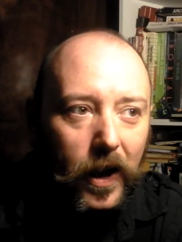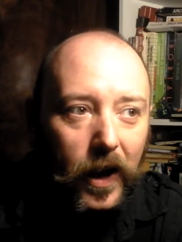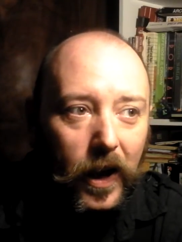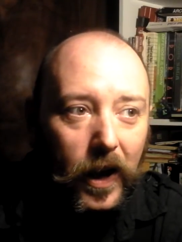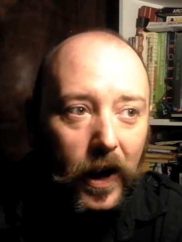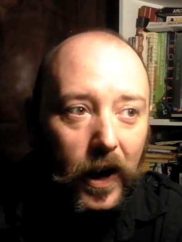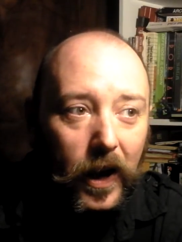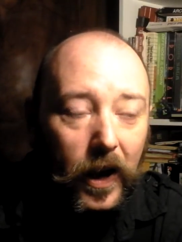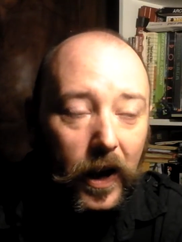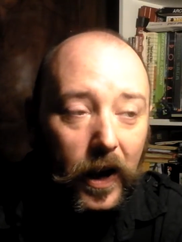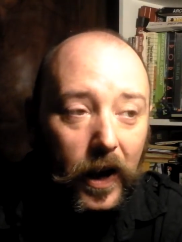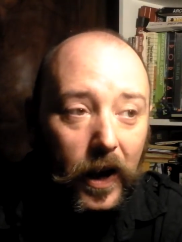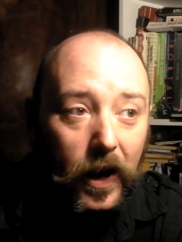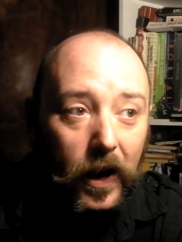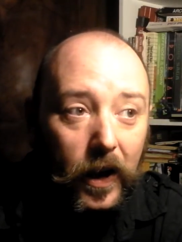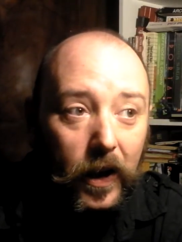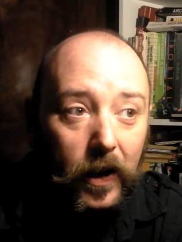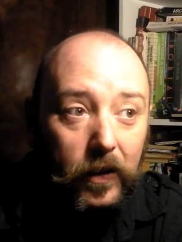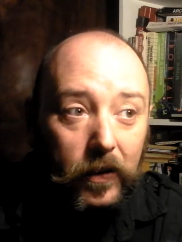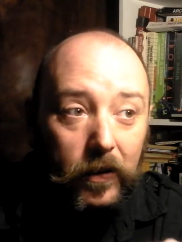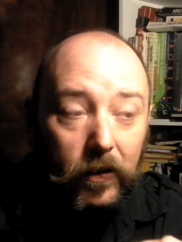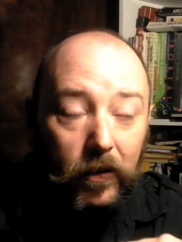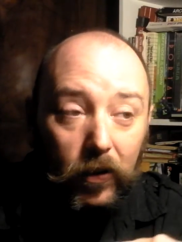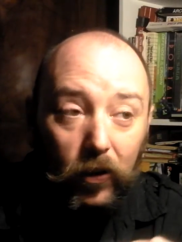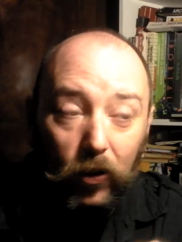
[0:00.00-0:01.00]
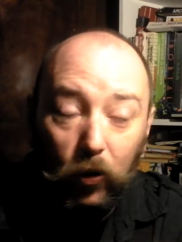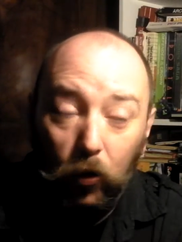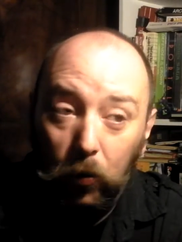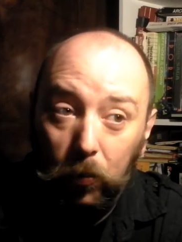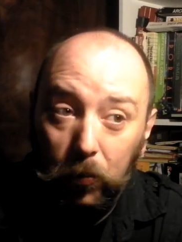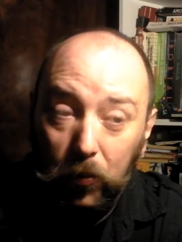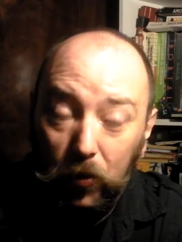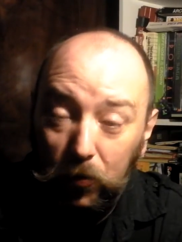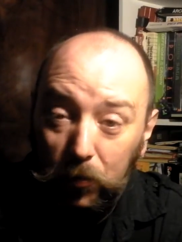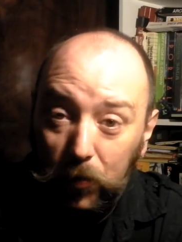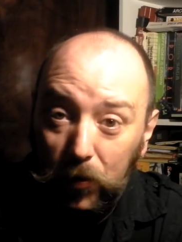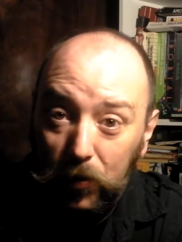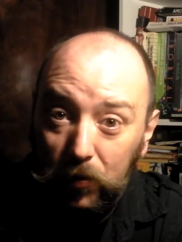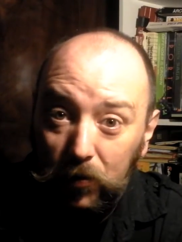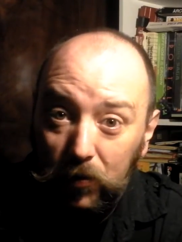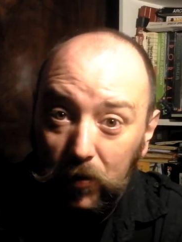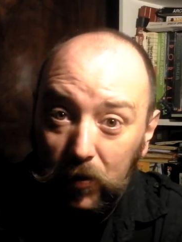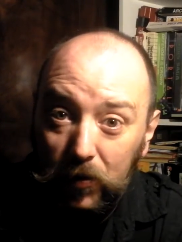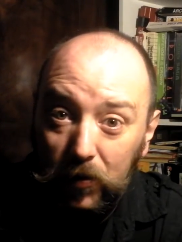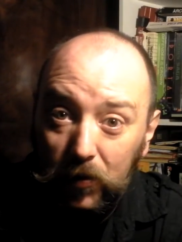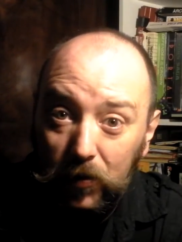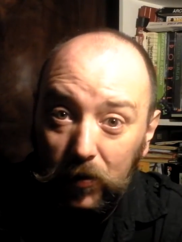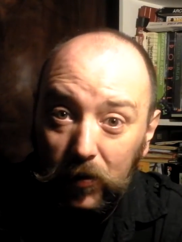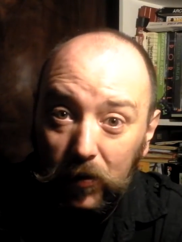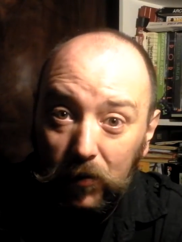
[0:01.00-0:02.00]
and
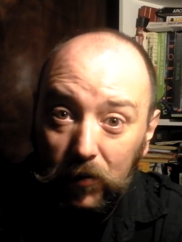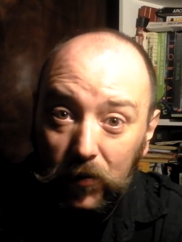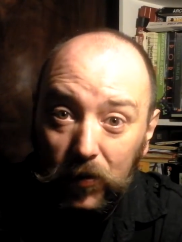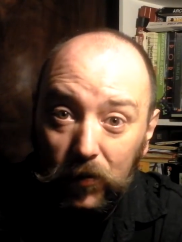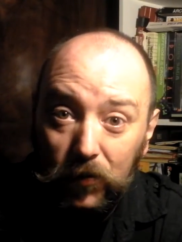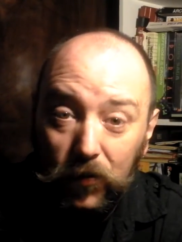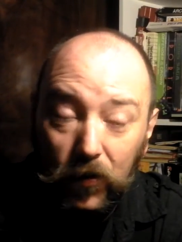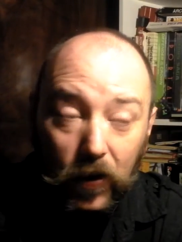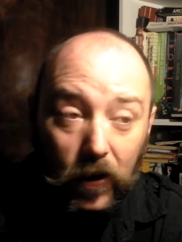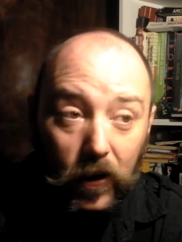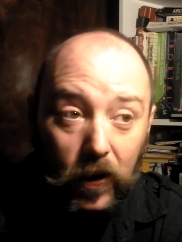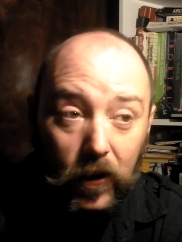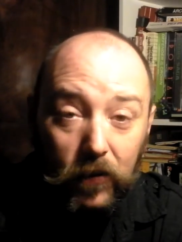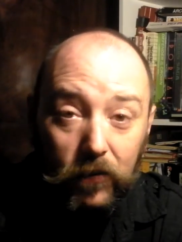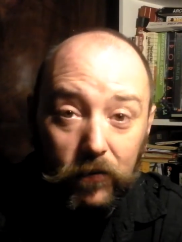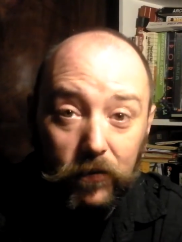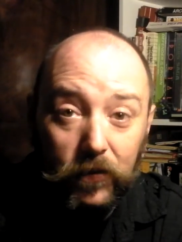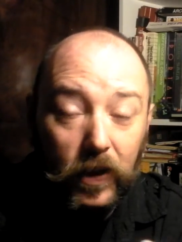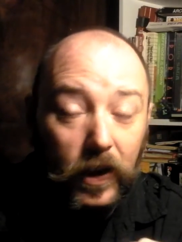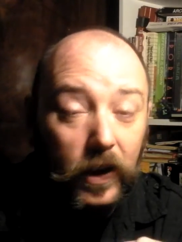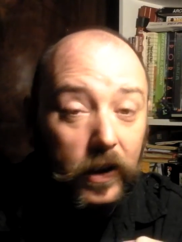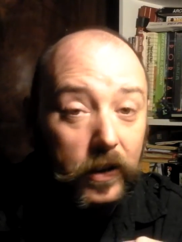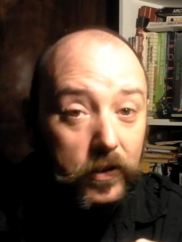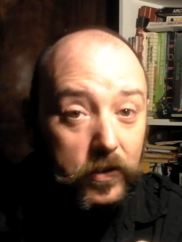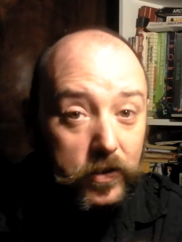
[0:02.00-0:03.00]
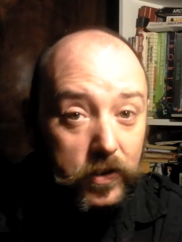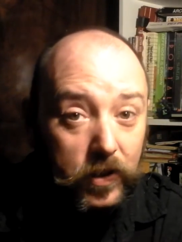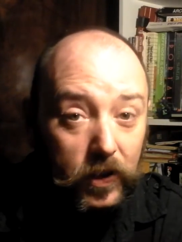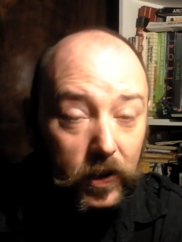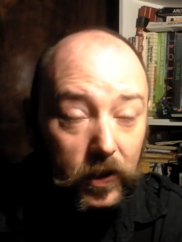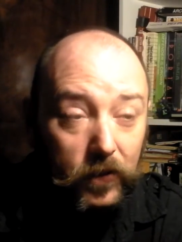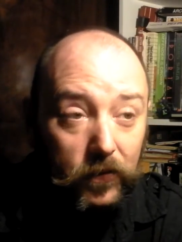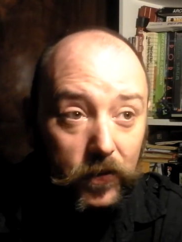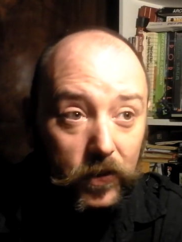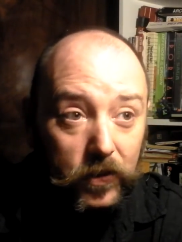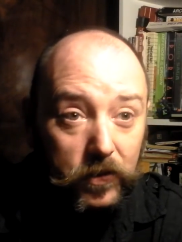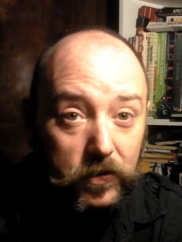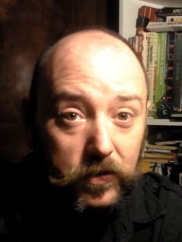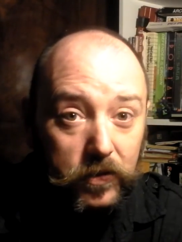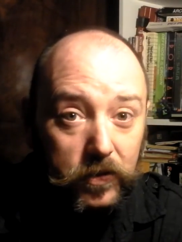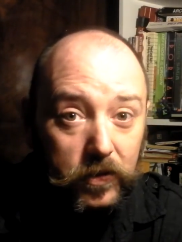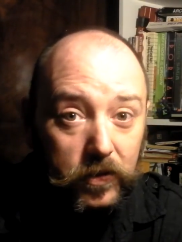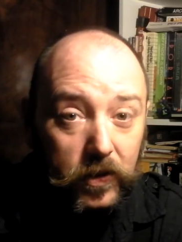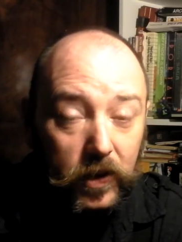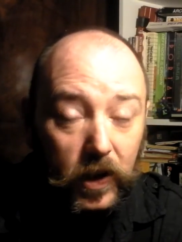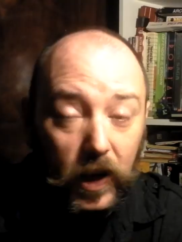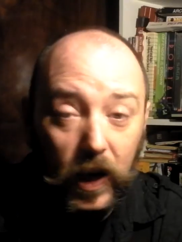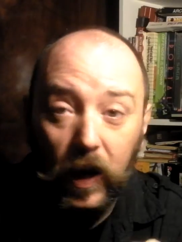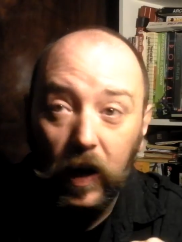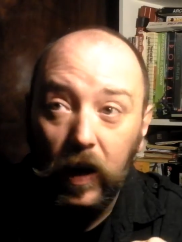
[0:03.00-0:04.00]
Lawnboyspost1975, and Chinny
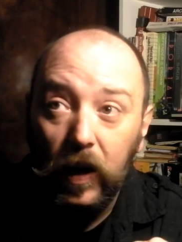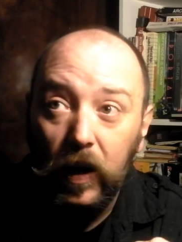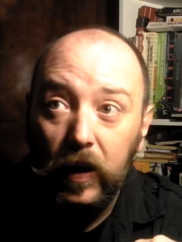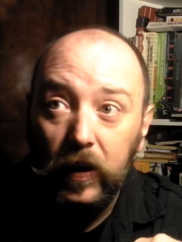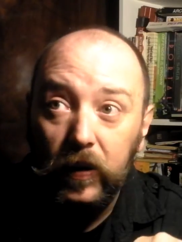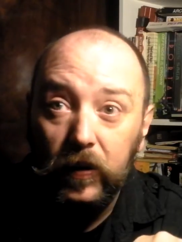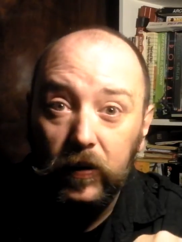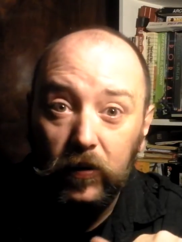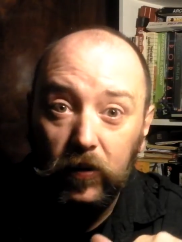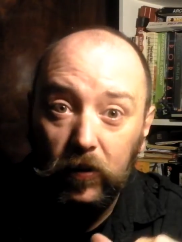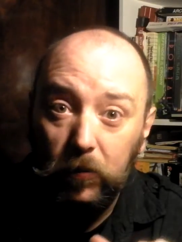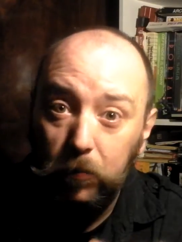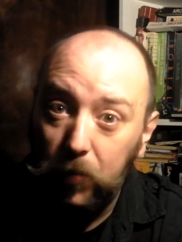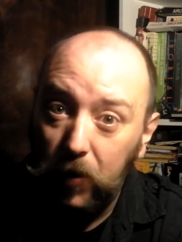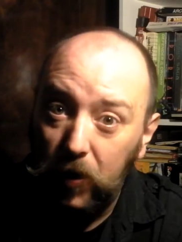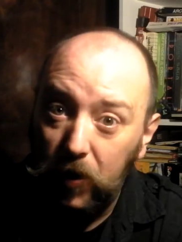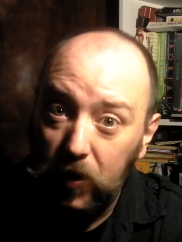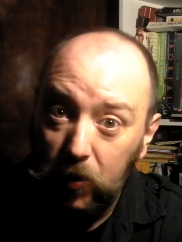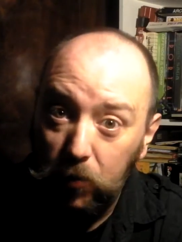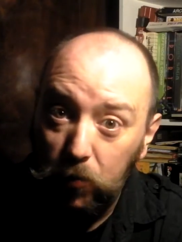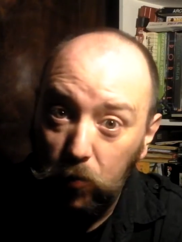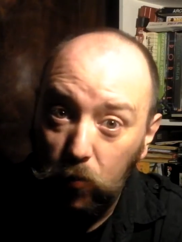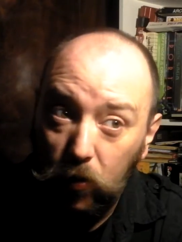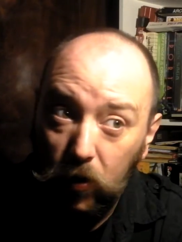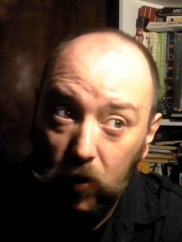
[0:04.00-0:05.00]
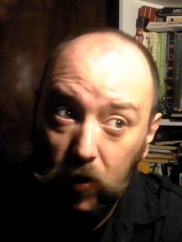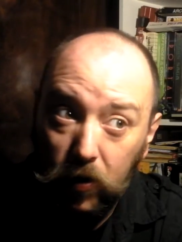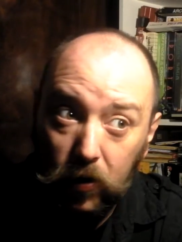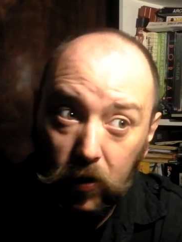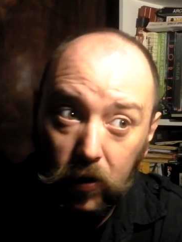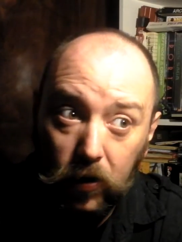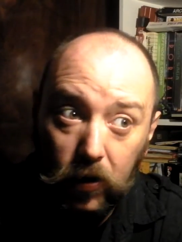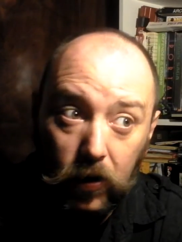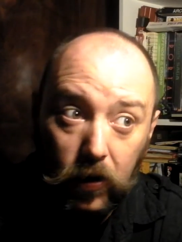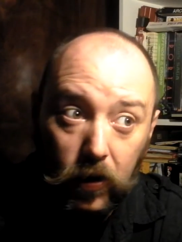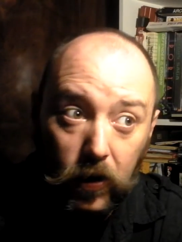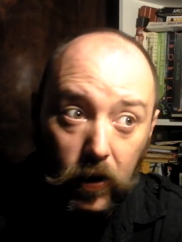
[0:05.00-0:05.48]
Vision, and Spider-Moi,